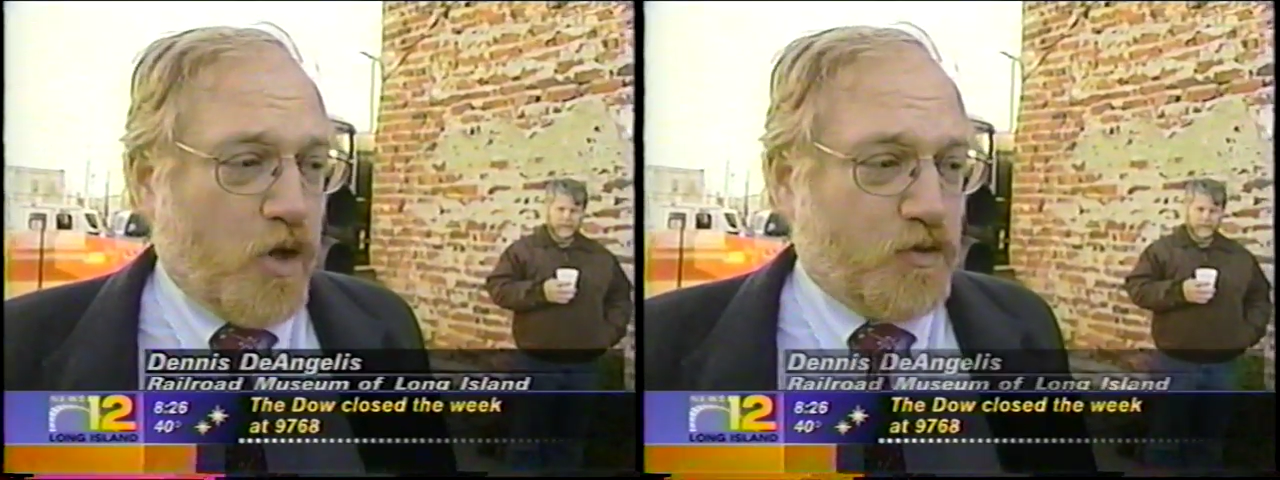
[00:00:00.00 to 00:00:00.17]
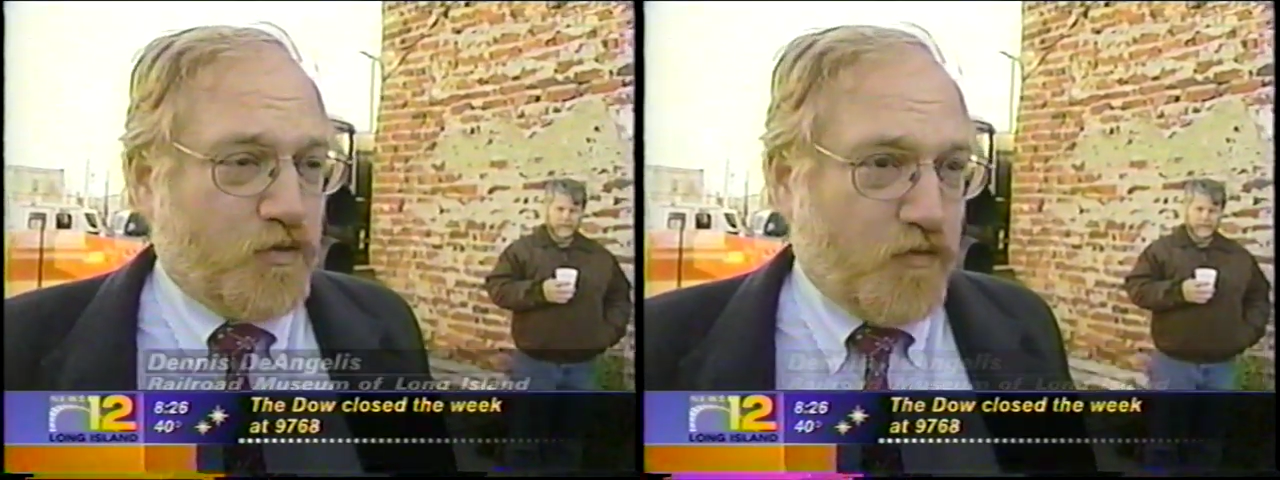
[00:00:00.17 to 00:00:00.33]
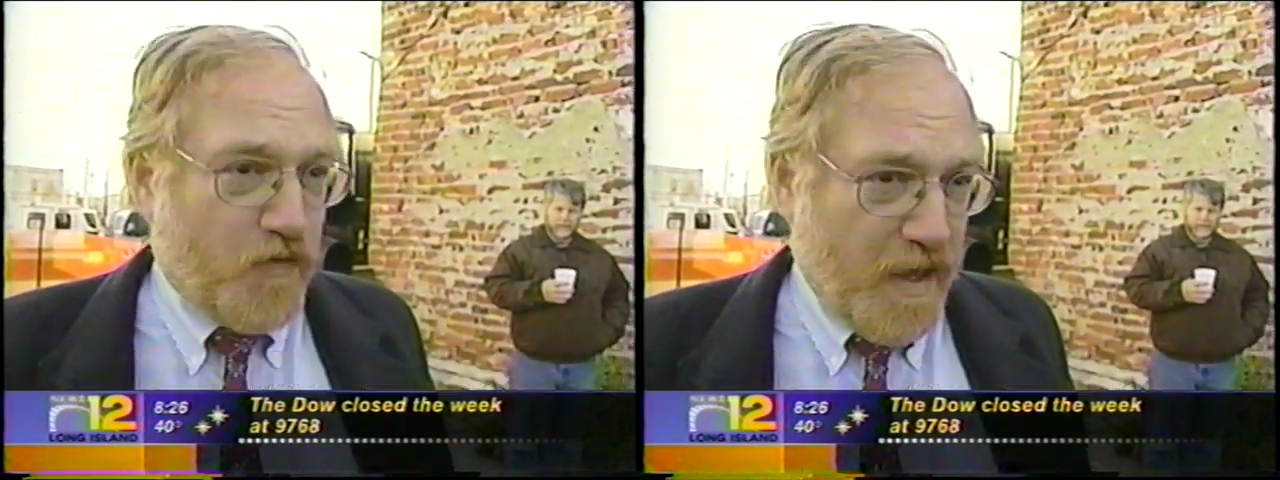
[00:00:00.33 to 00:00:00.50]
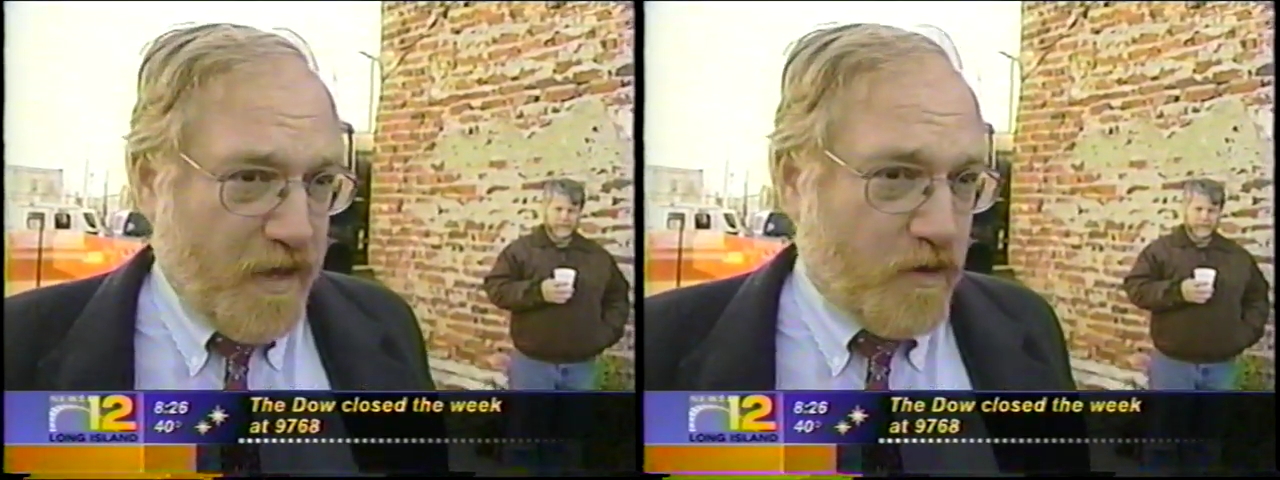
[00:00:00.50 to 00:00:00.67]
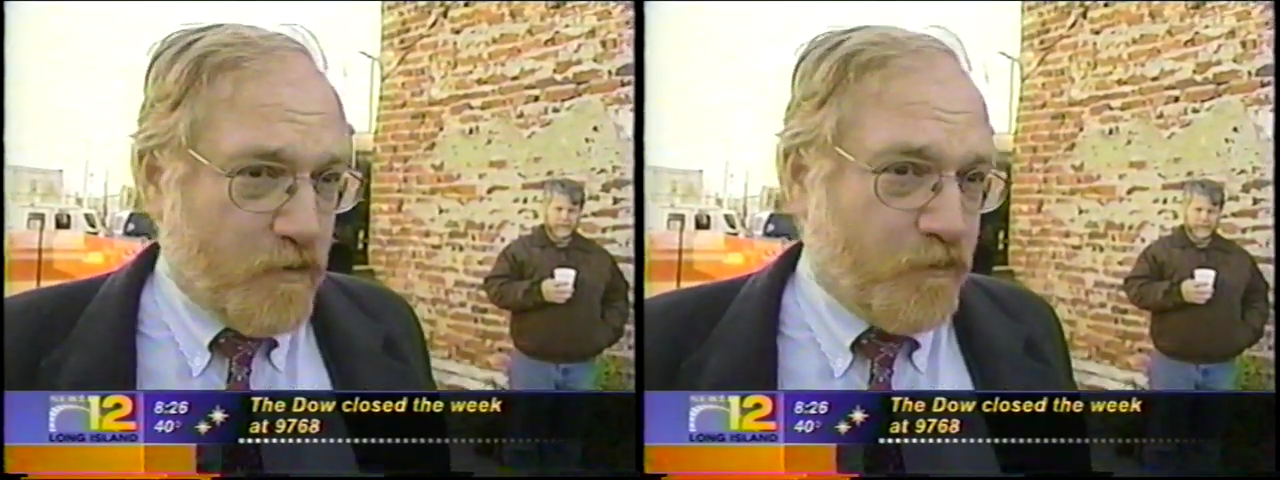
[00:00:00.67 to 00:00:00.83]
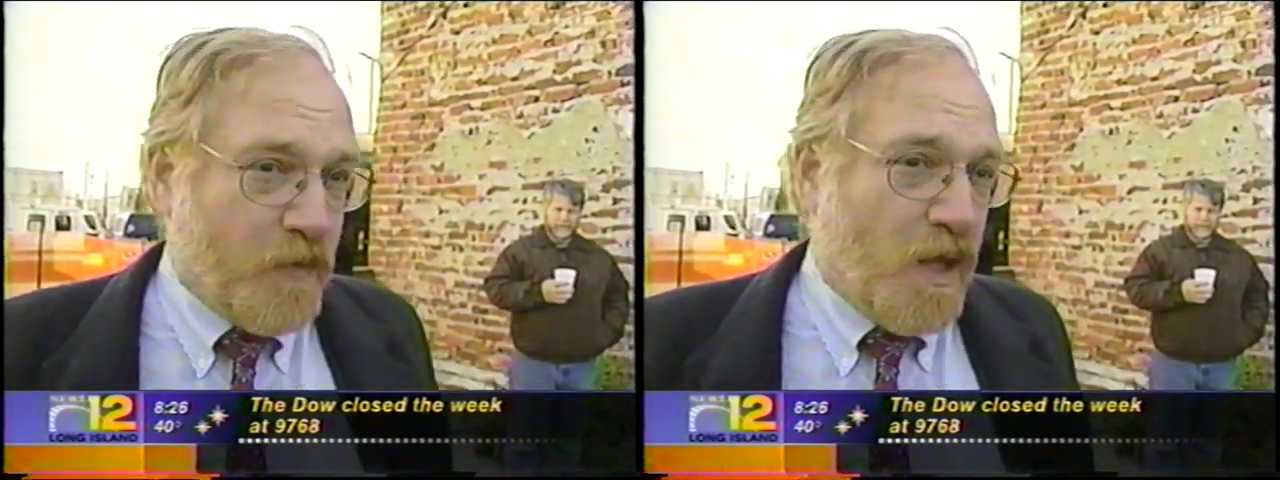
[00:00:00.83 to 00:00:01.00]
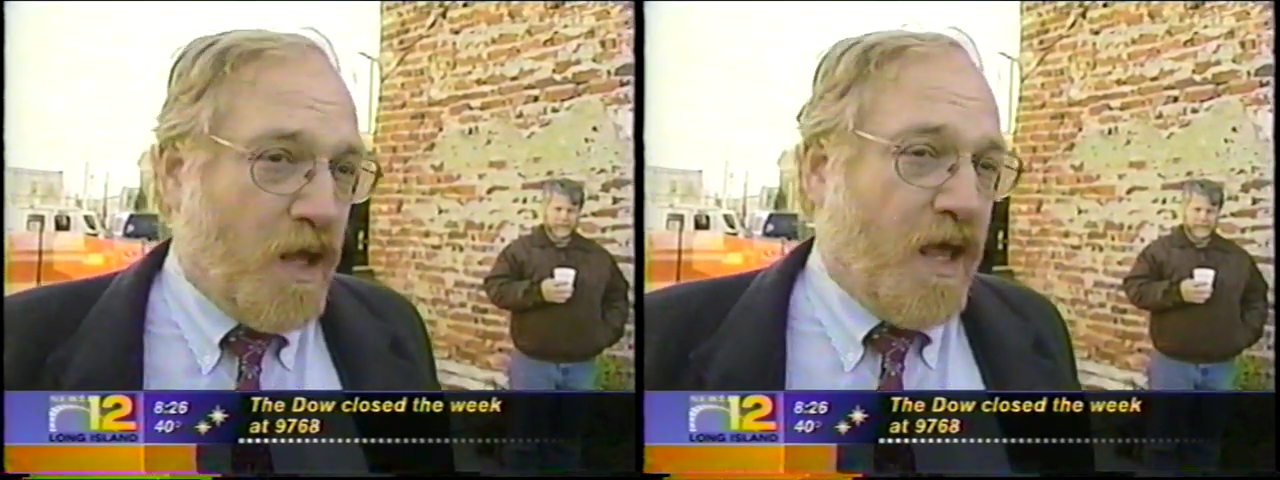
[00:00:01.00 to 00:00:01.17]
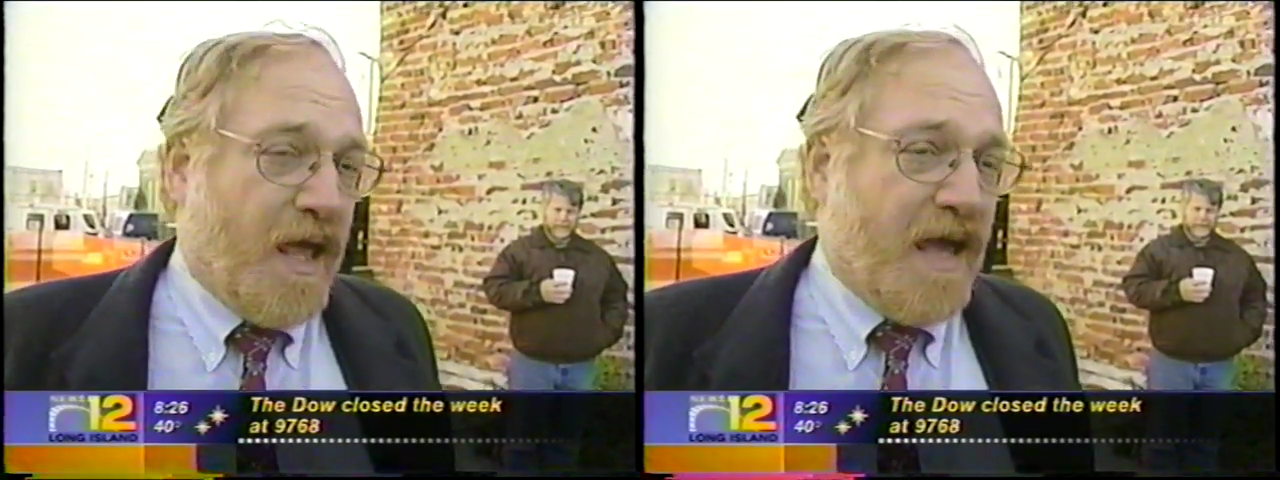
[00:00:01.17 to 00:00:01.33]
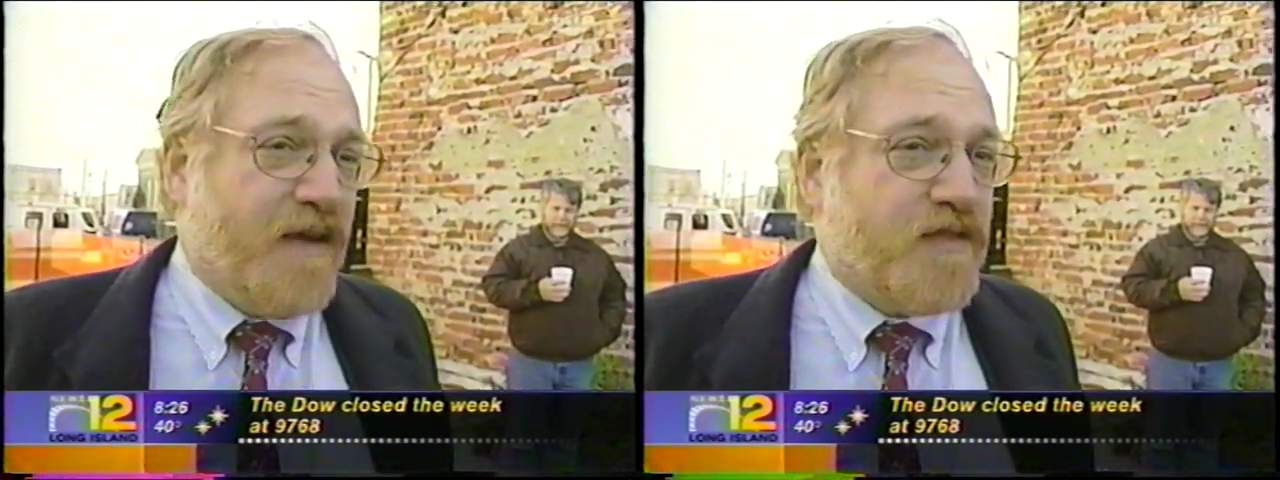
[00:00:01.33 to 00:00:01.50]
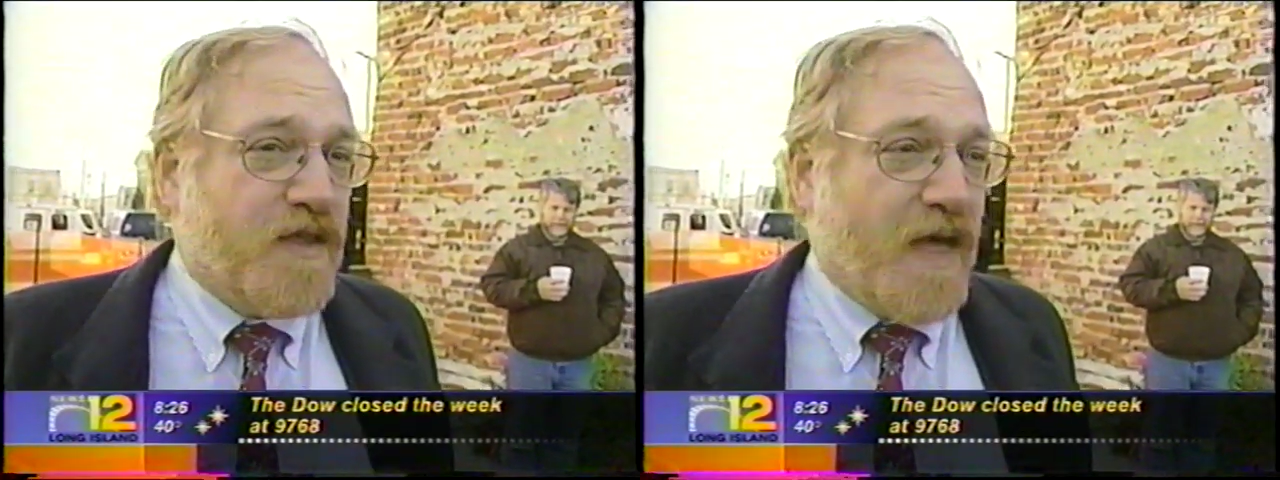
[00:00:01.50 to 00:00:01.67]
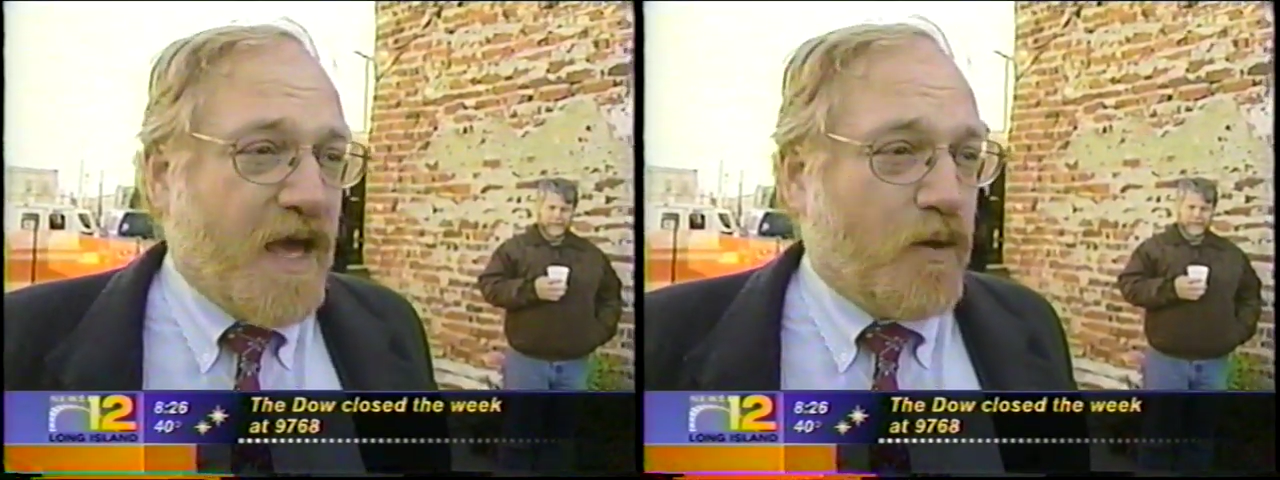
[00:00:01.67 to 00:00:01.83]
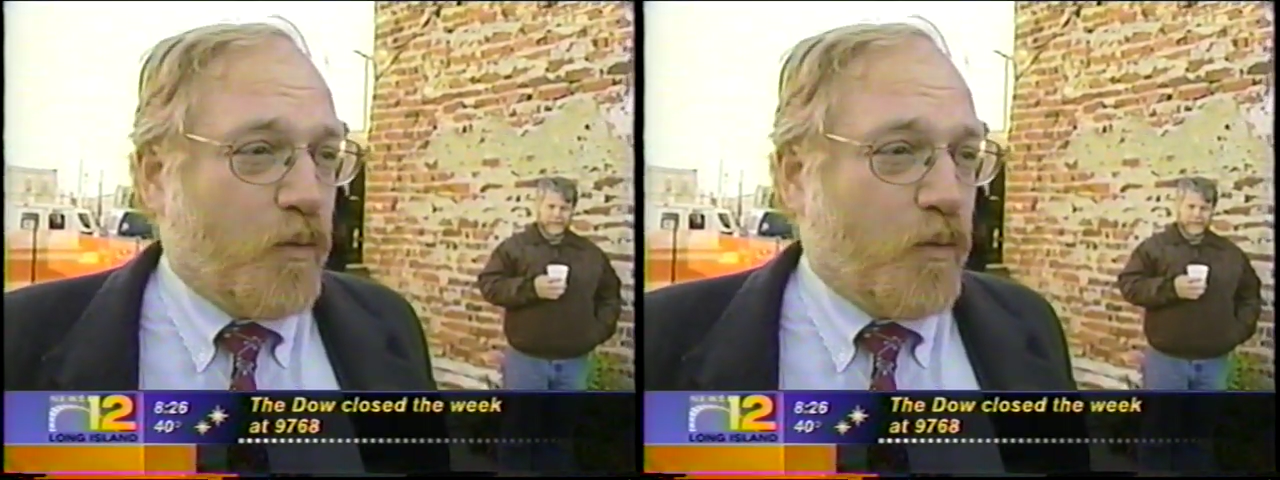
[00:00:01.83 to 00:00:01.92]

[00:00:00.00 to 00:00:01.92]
World's Fair. After that,